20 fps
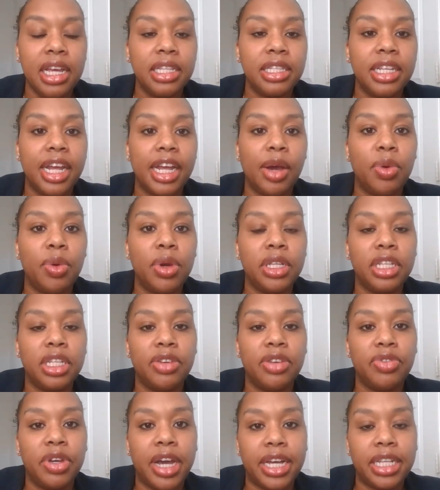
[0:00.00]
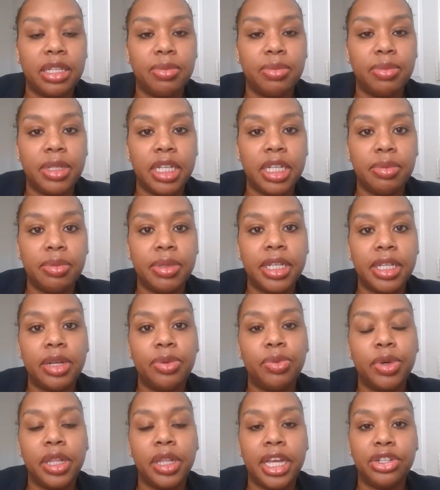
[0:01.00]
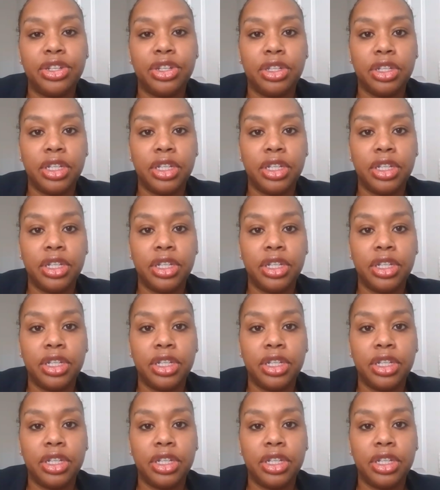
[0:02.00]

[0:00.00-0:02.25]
Today I wanted to give you guys some tips in relation